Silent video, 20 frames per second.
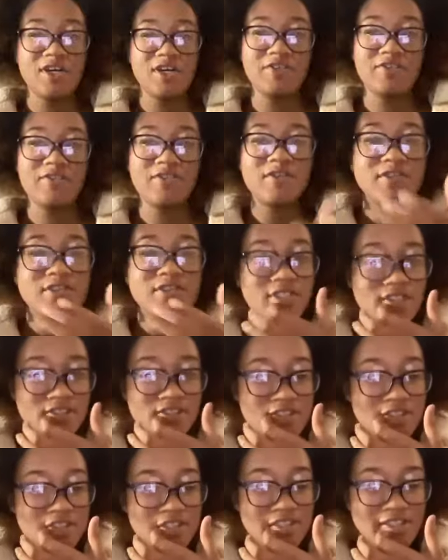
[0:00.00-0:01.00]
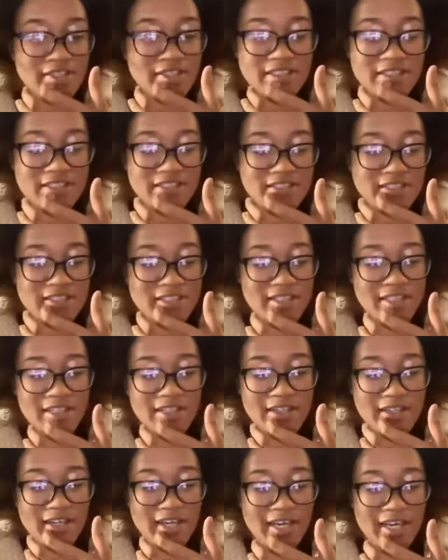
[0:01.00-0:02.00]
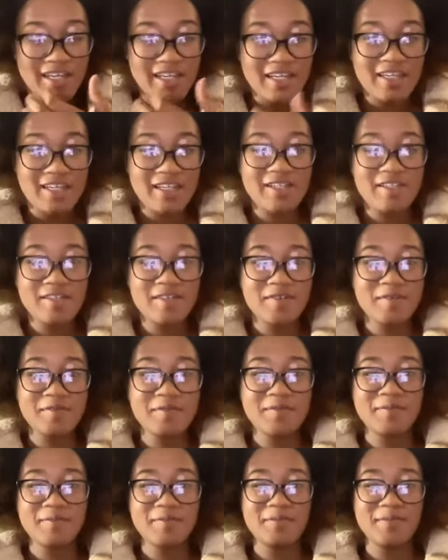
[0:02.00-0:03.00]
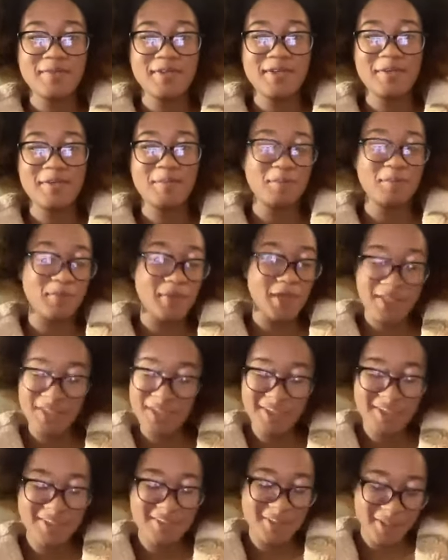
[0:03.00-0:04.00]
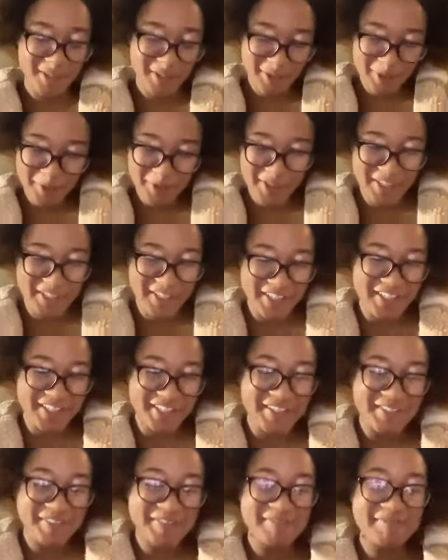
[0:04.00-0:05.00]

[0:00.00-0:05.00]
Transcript: our first section is the editing. Melody, take it away.